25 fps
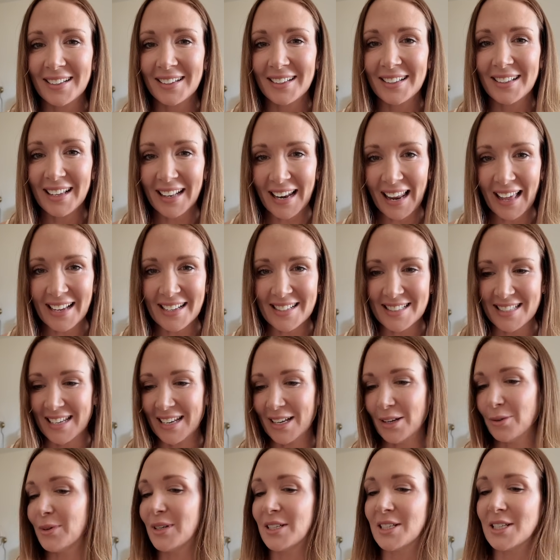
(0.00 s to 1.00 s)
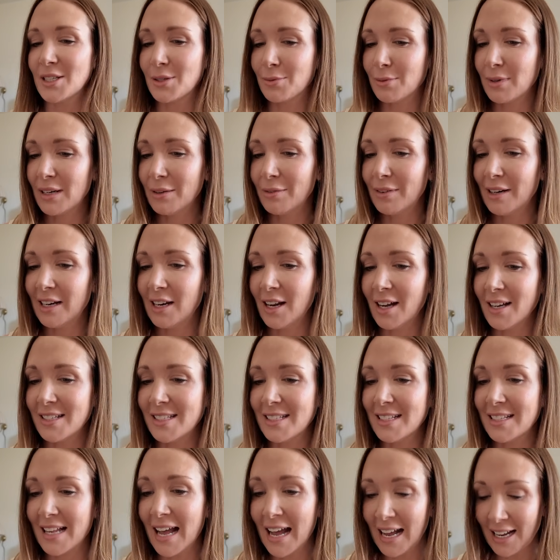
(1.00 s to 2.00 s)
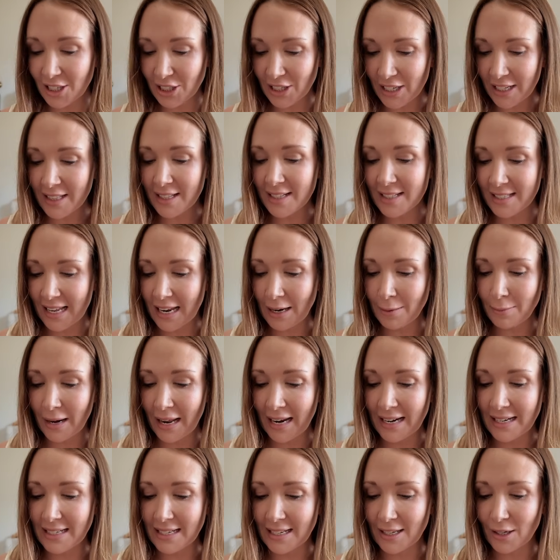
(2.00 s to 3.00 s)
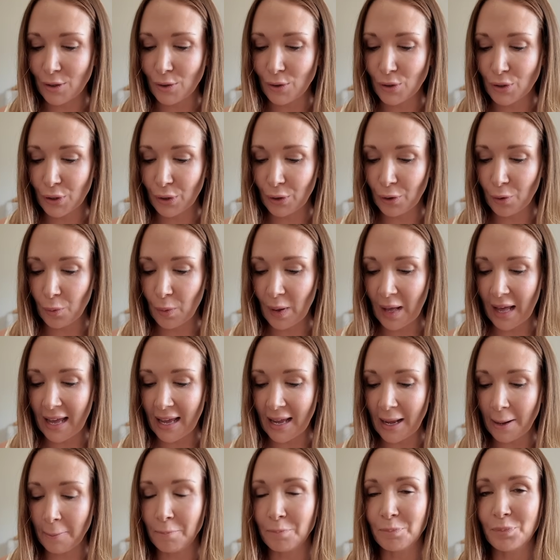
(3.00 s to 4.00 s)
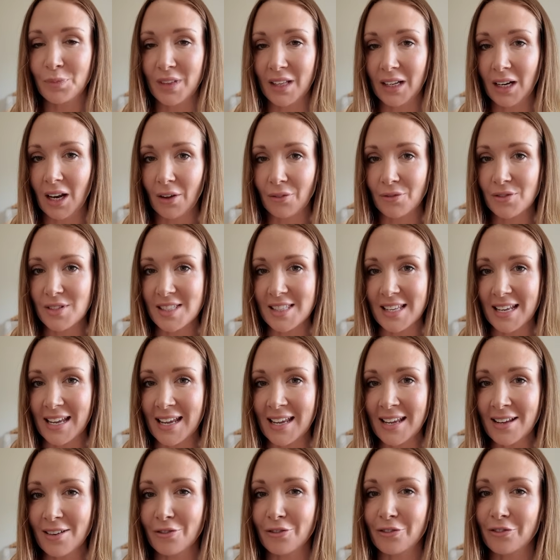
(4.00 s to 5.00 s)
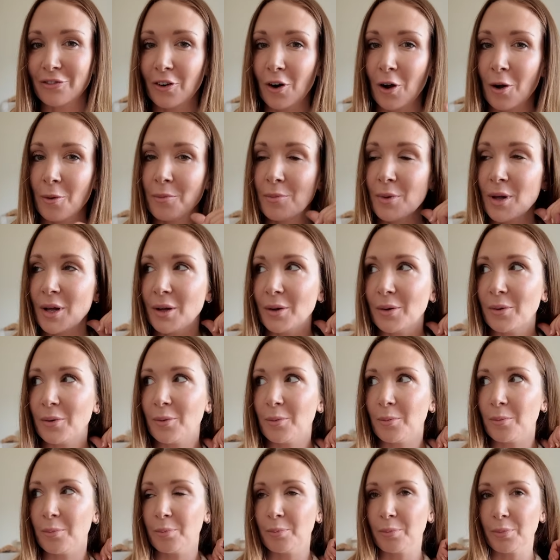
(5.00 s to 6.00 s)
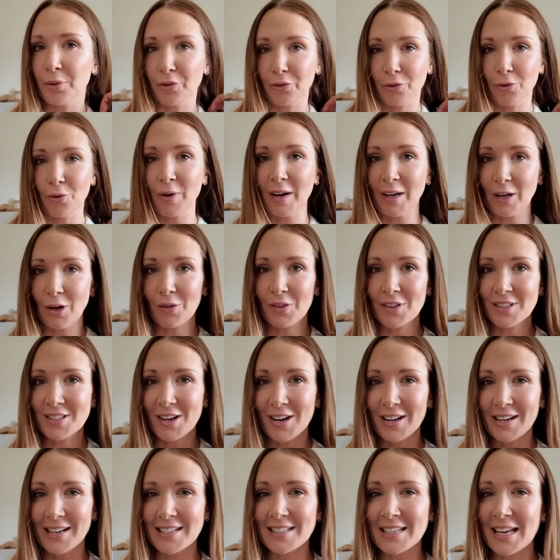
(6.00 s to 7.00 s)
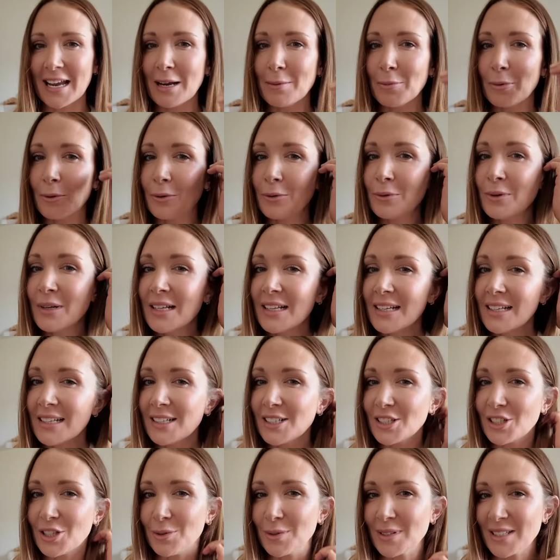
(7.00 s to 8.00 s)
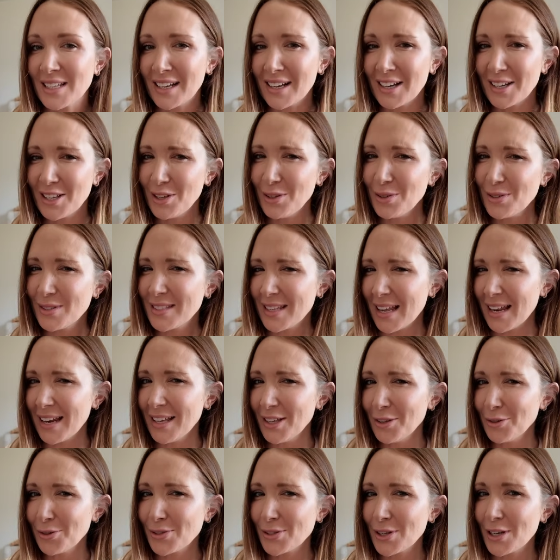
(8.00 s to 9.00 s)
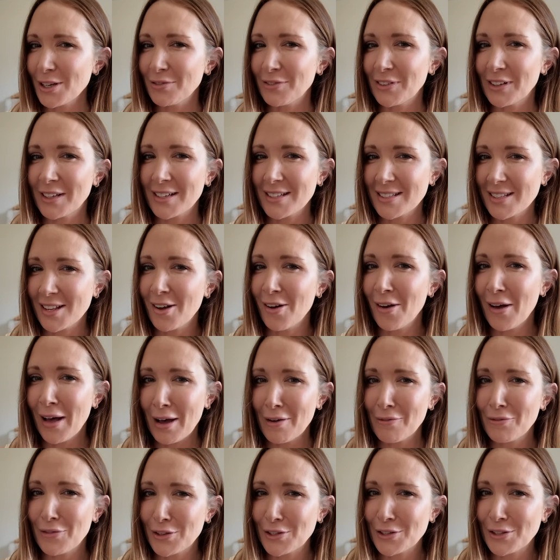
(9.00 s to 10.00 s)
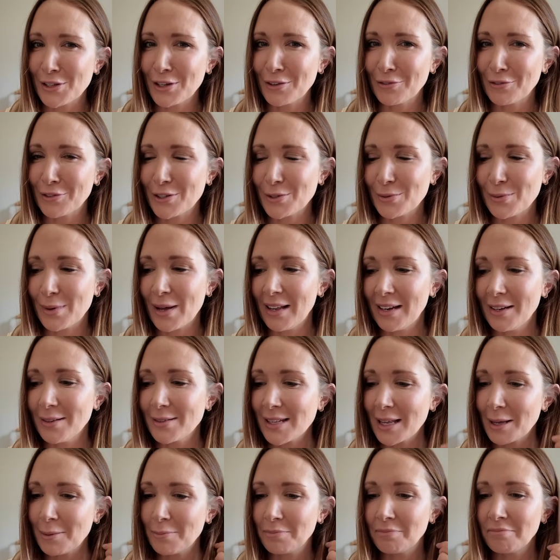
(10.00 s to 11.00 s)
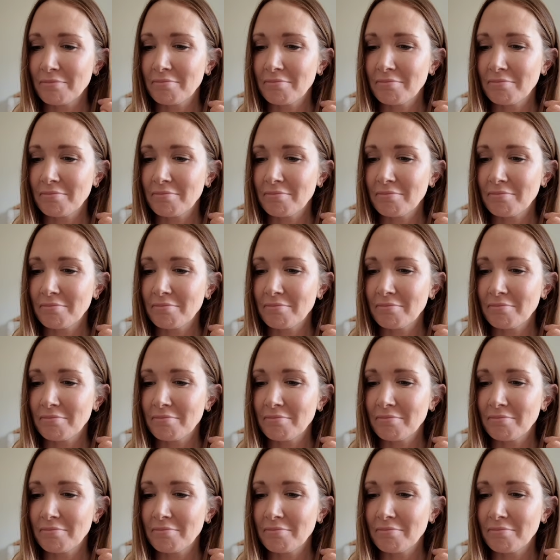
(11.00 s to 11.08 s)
collect it, which is really, really nice. It's actually the same lady who took away the love seat from before I got the dining table. She was like, "Are you selling your sofa? Because I'll have the sofa as well." I was like,